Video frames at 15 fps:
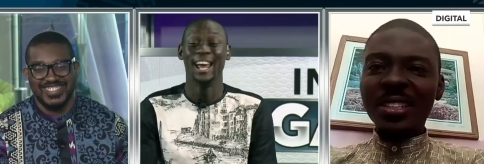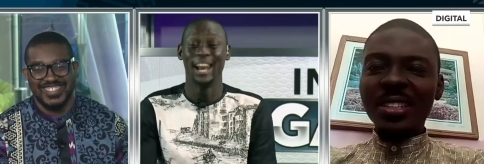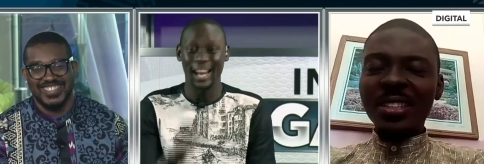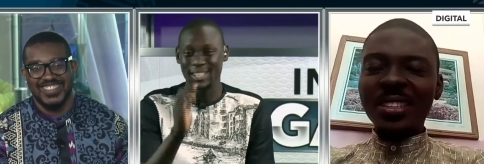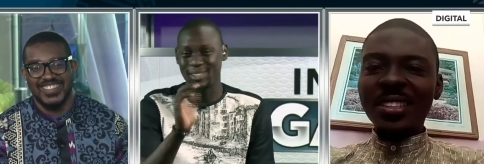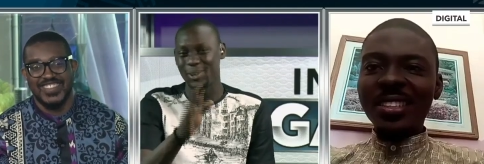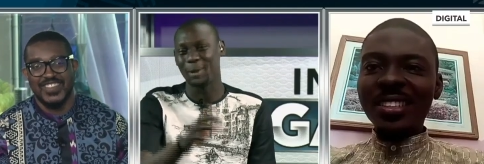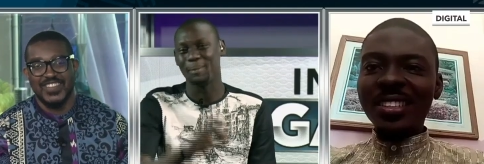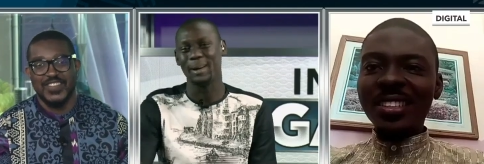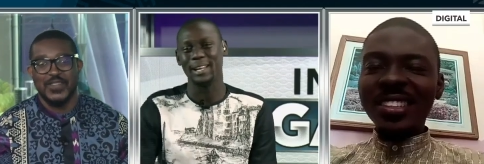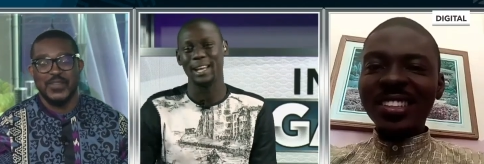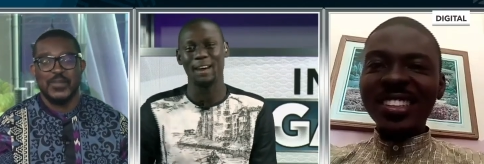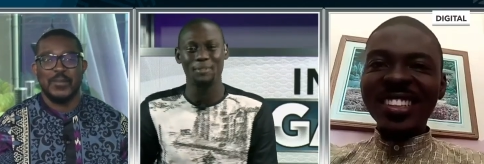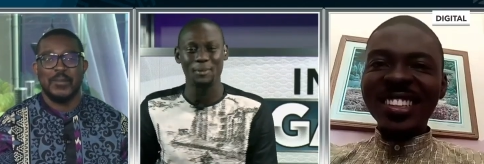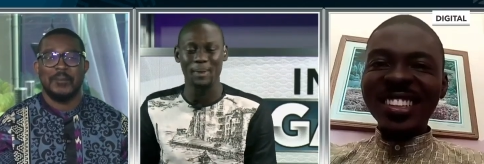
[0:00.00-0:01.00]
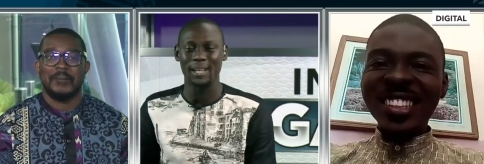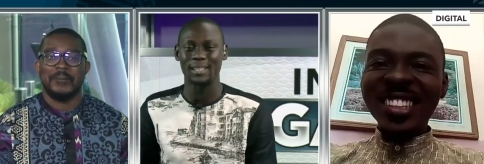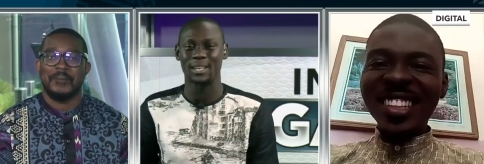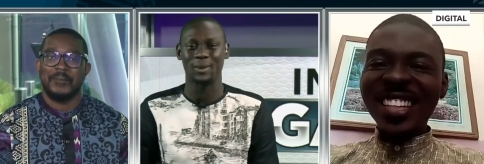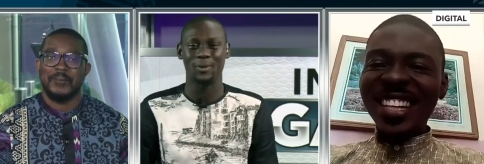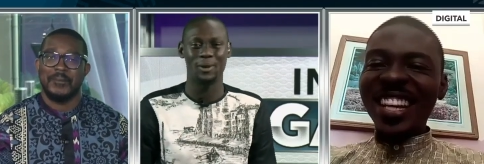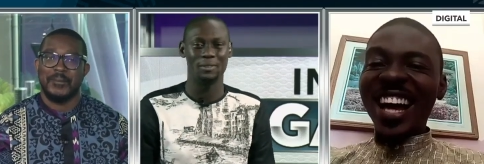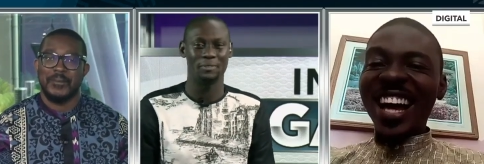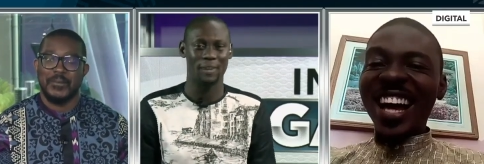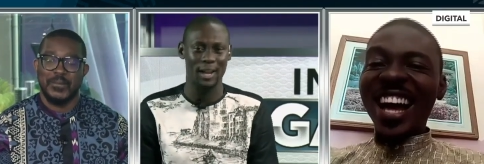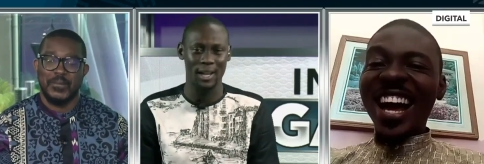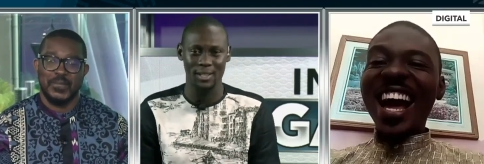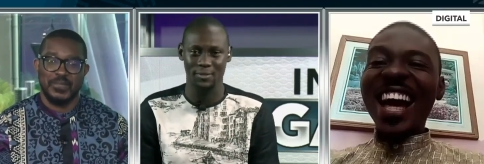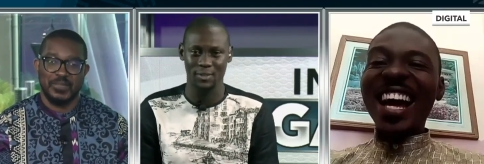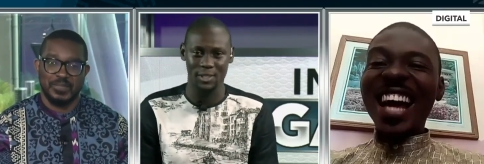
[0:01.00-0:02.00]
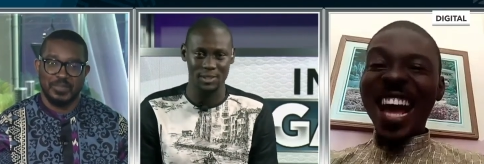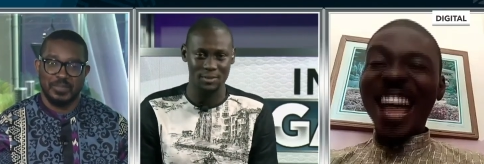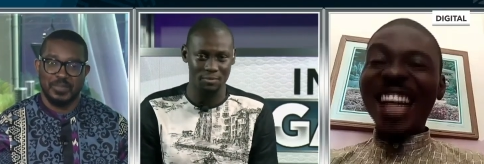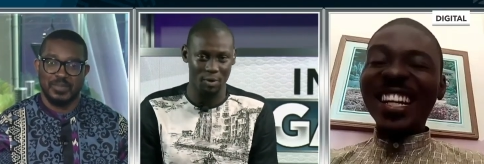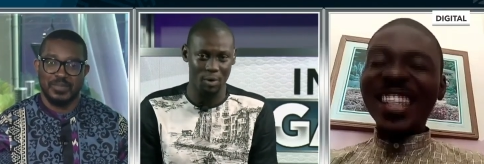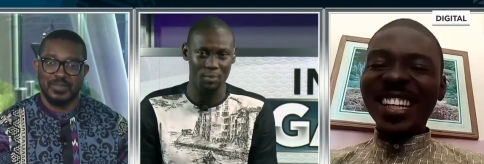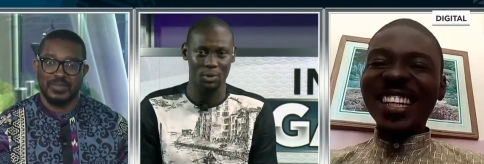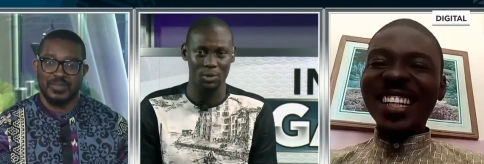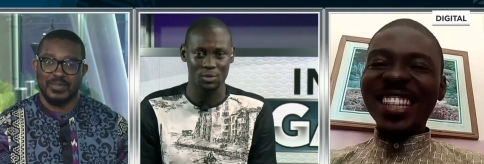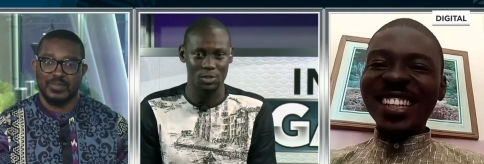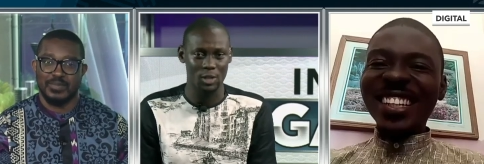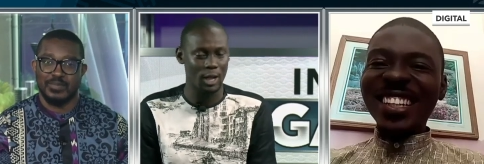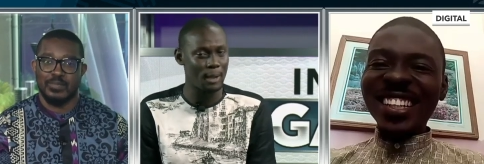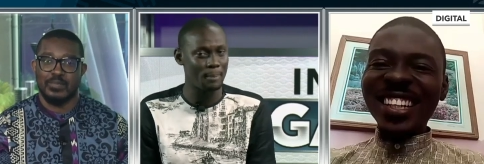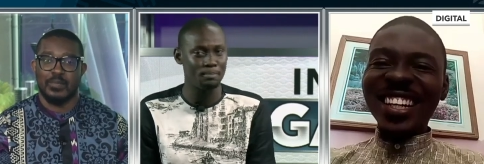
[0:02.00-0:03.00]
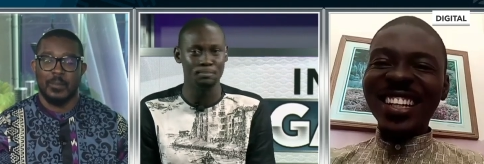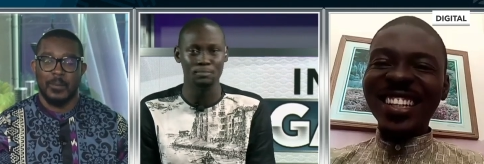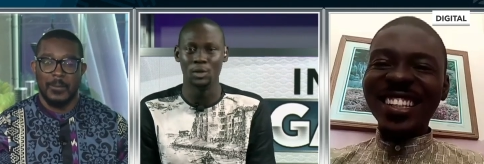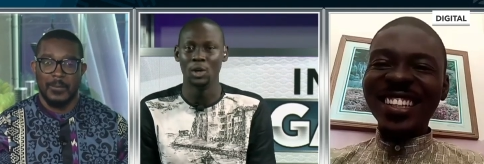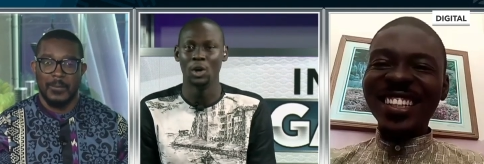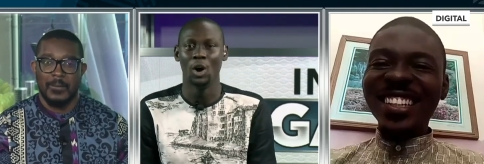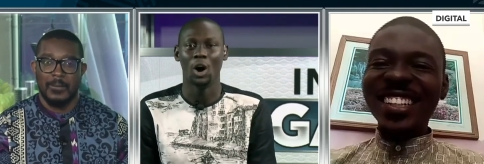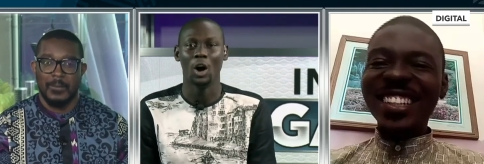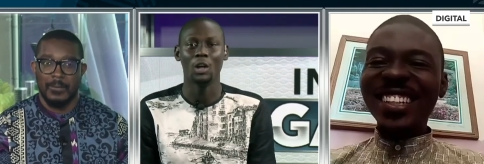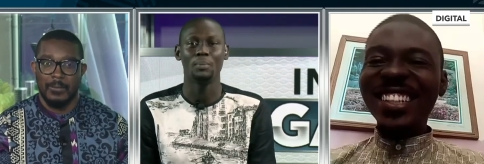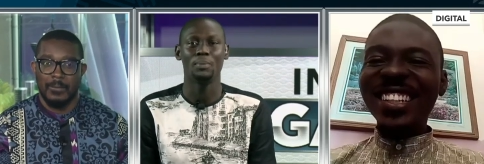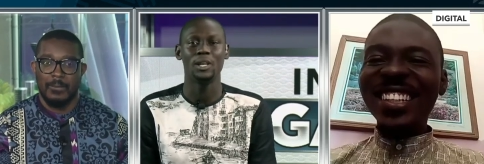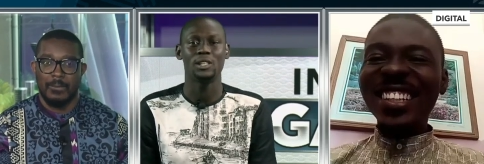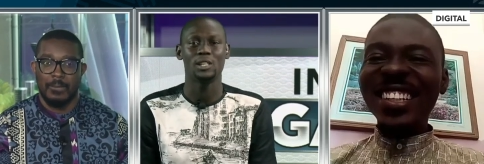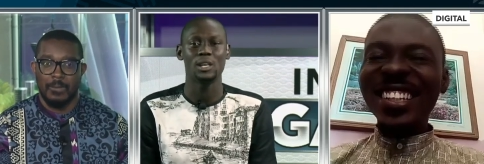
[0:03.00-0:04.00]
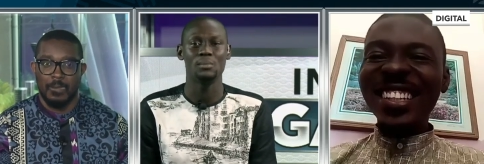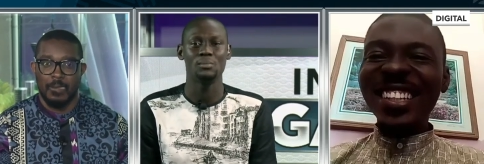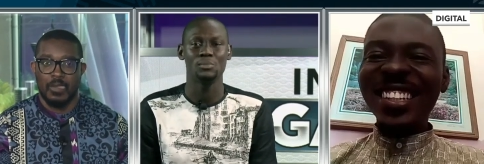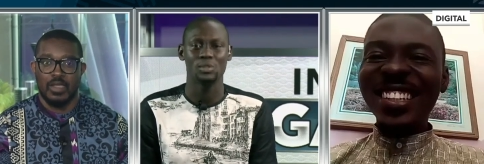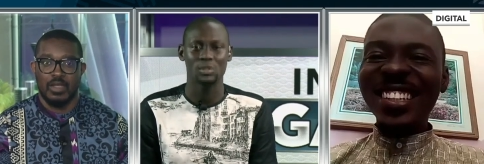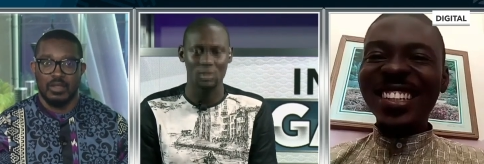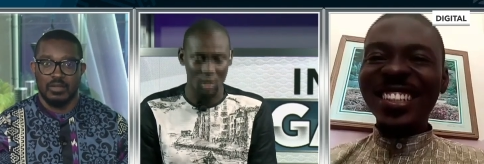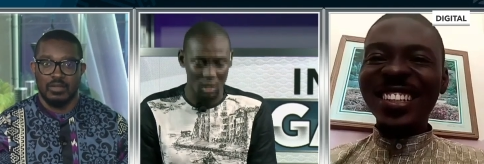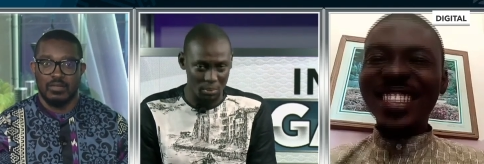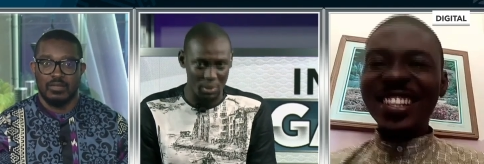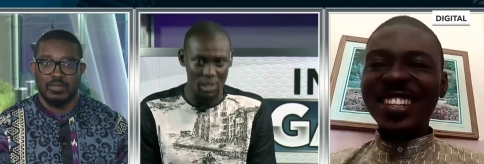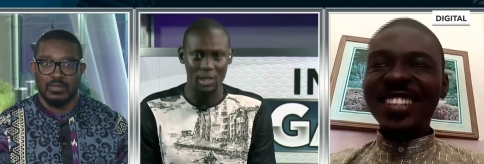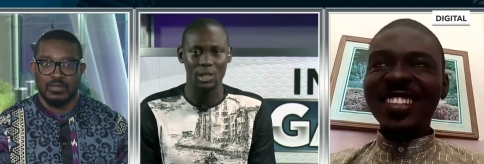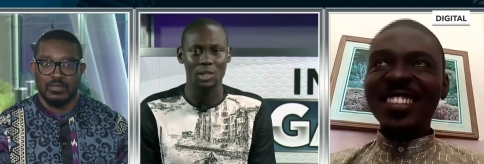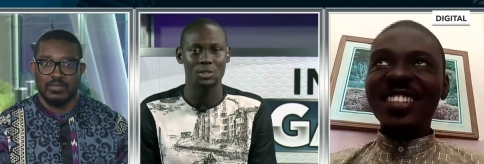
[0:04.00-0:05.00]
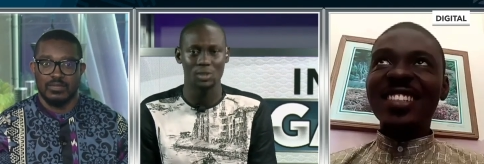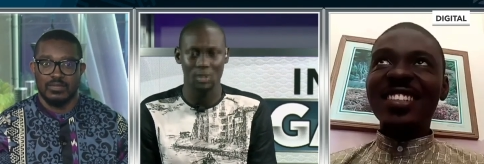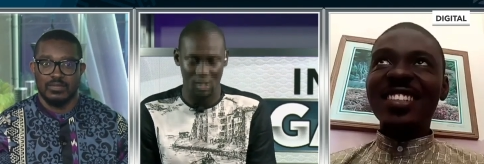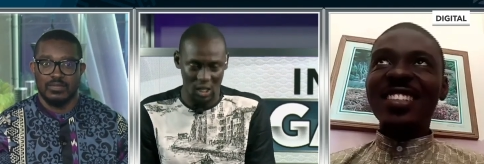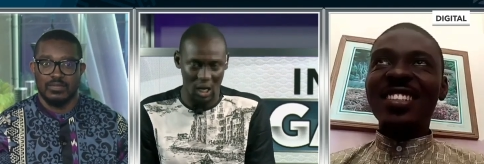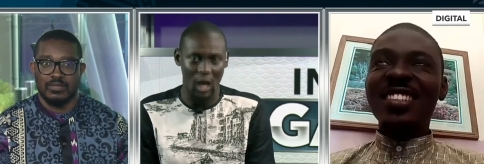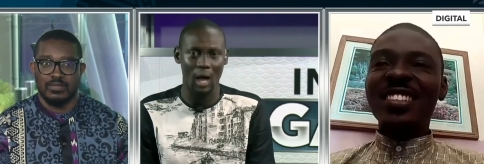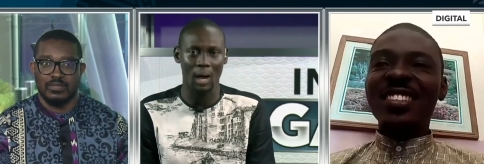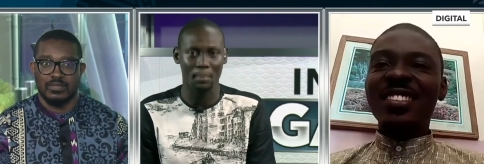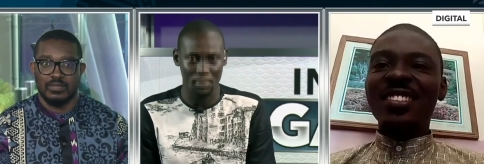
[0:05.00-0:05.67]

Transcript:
Speaker 1: Let's talk about the AfroBasket qualifiers first and foremost. Um, all the big teams, all the big nations are